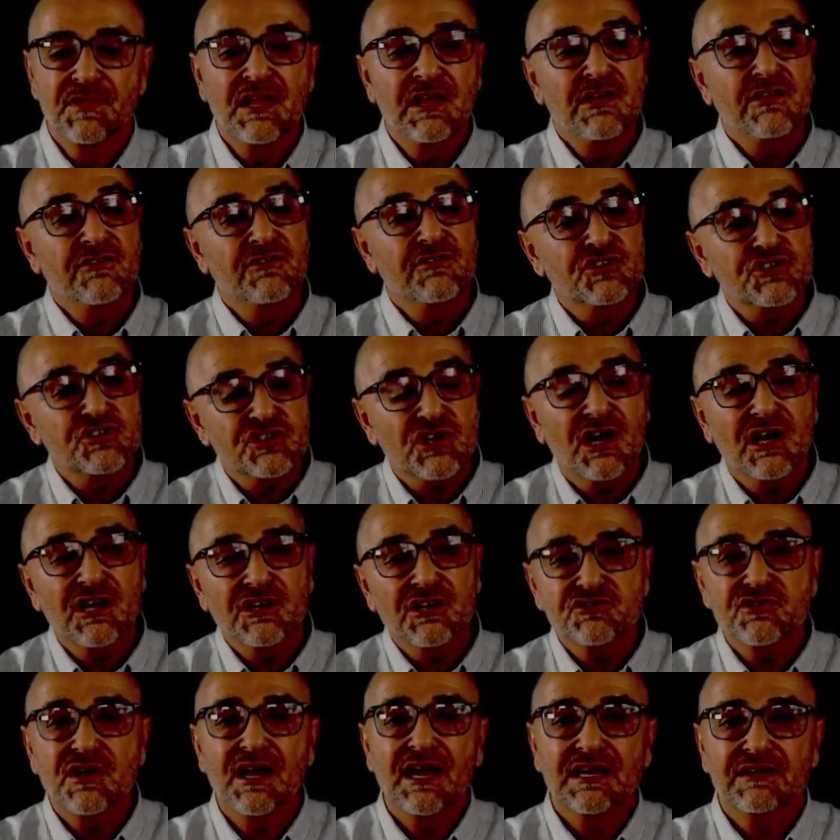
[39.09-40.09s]
the
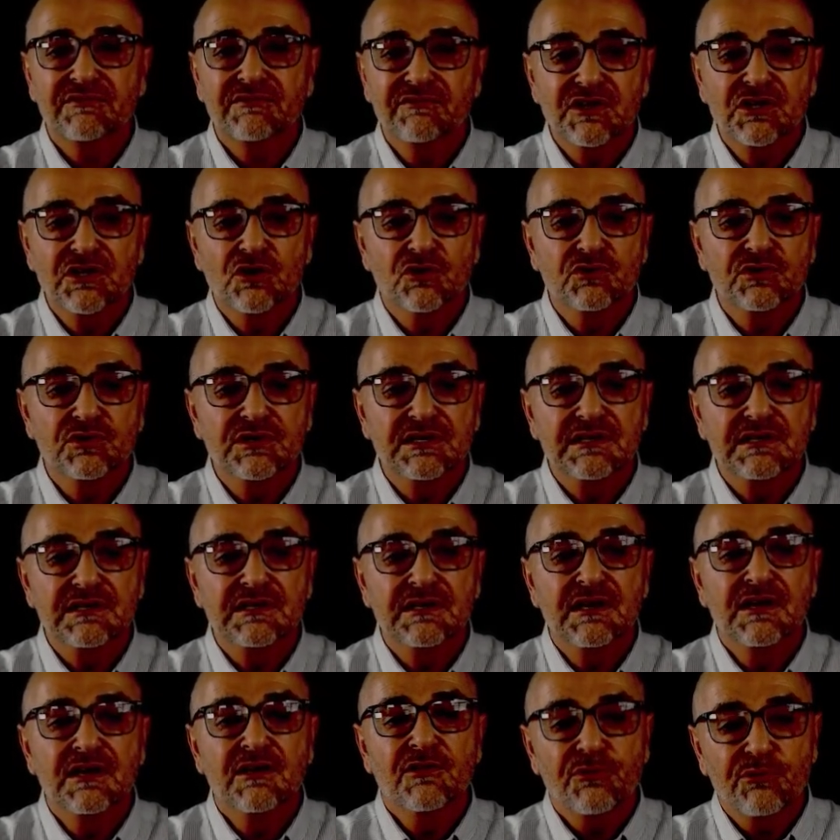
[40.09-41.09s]
ShotTrack VOD
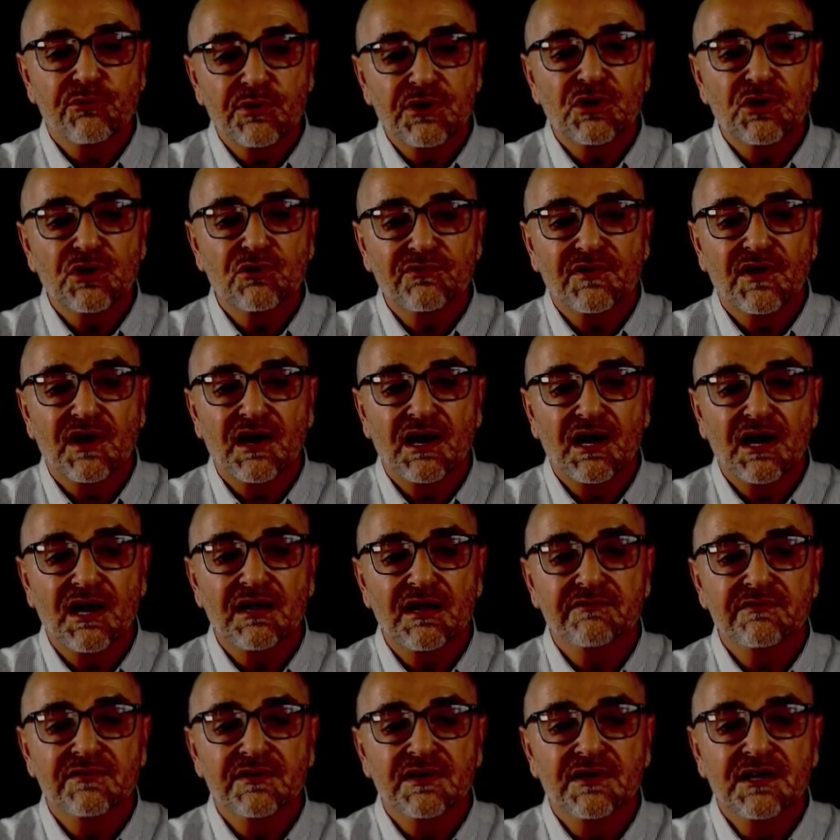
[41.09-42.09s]

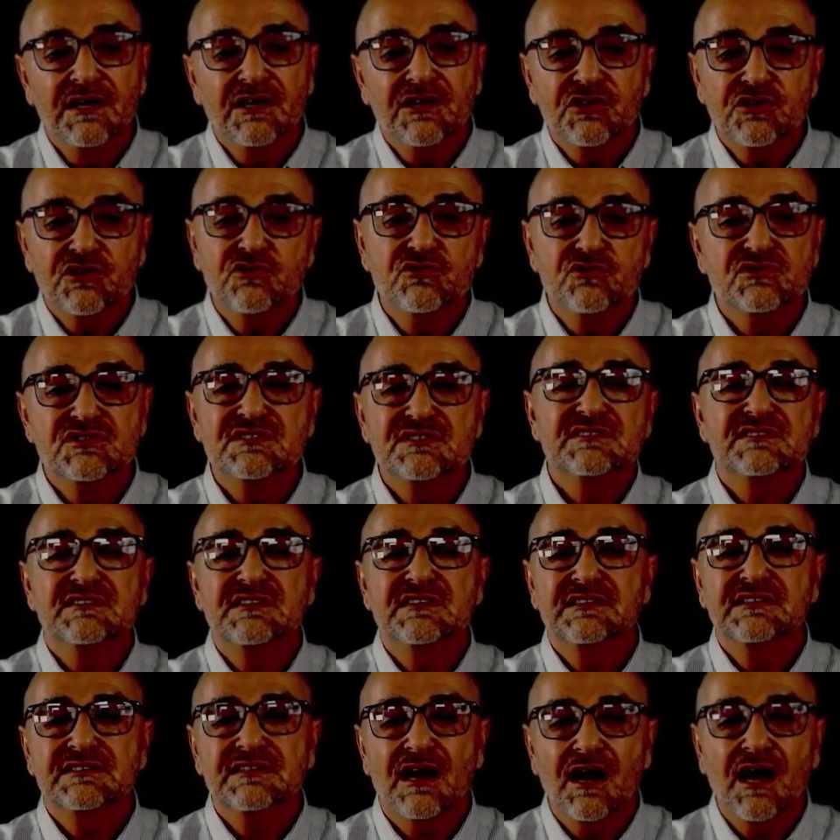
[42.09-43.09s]
305 uses the
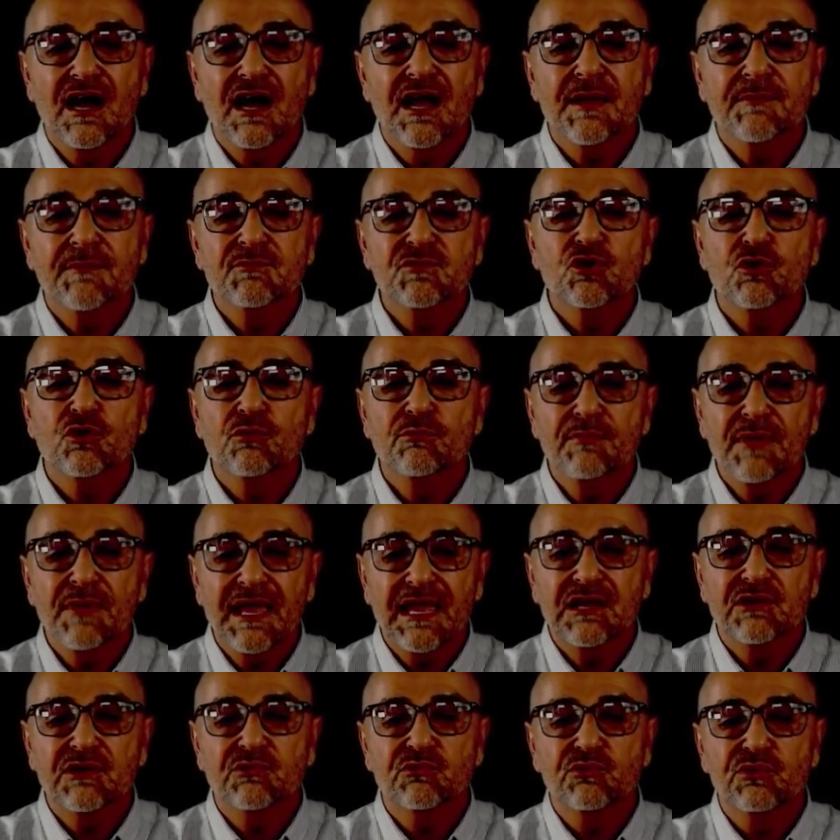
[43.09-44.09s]
time domain
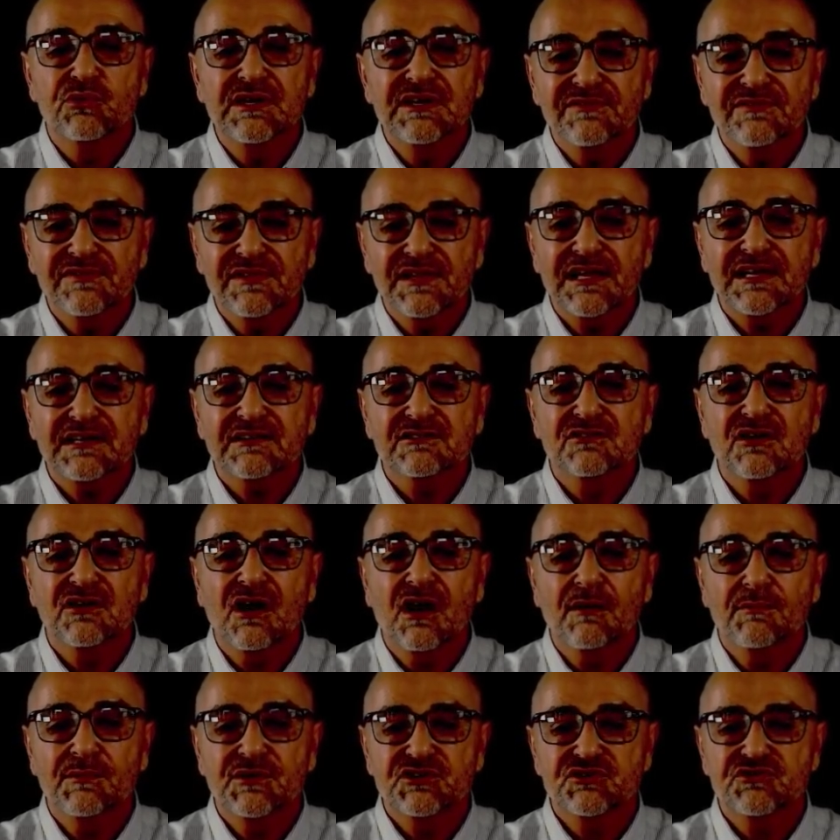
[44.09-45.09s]

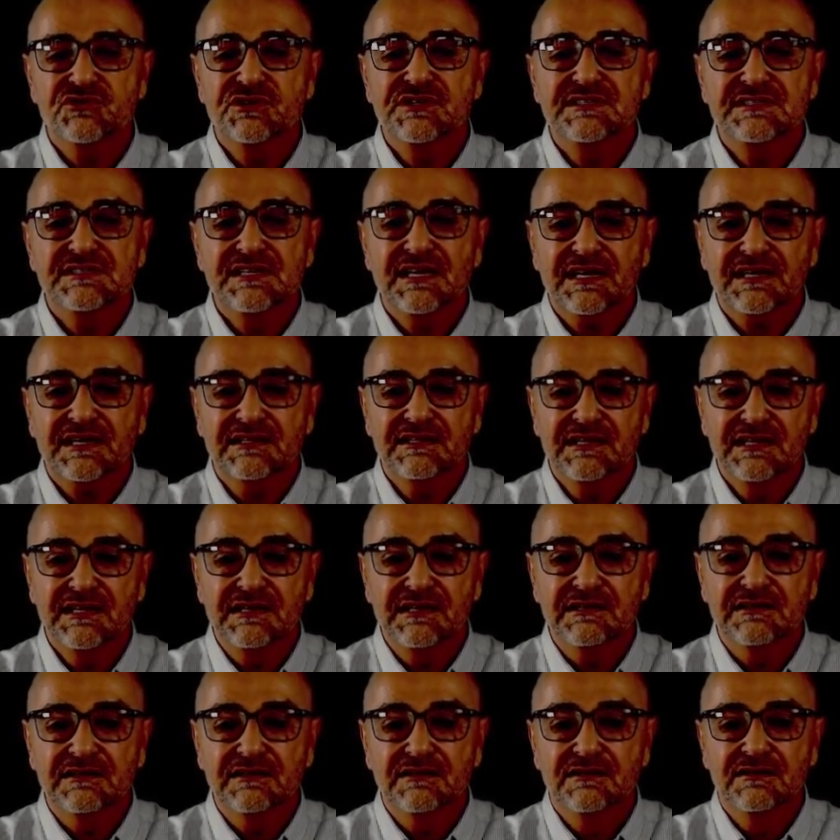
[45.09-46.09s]
reflectometry
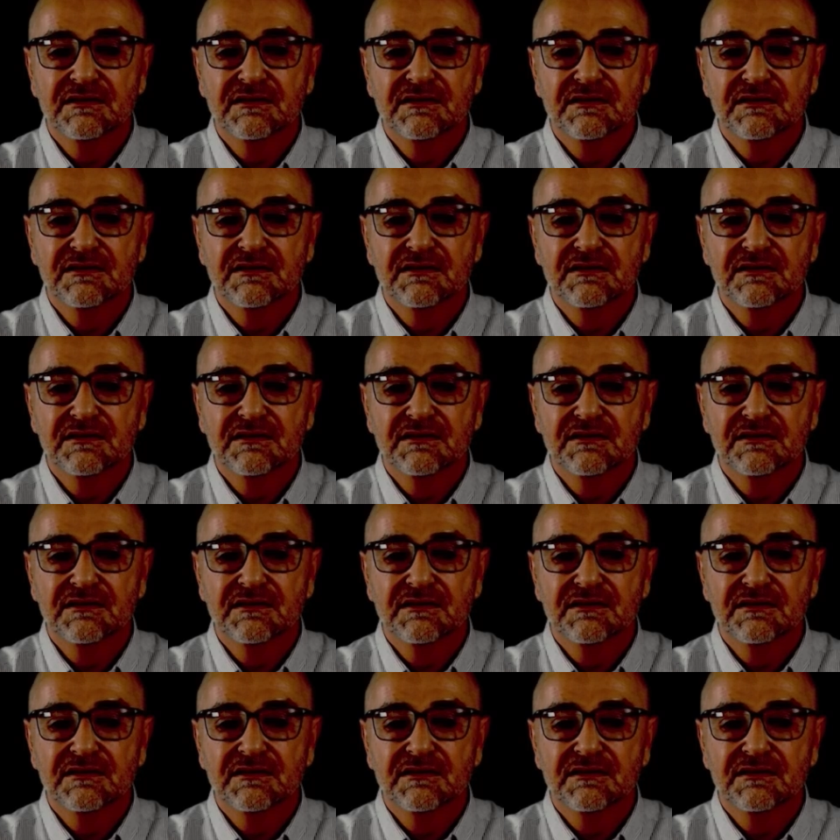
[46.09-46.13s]
technique.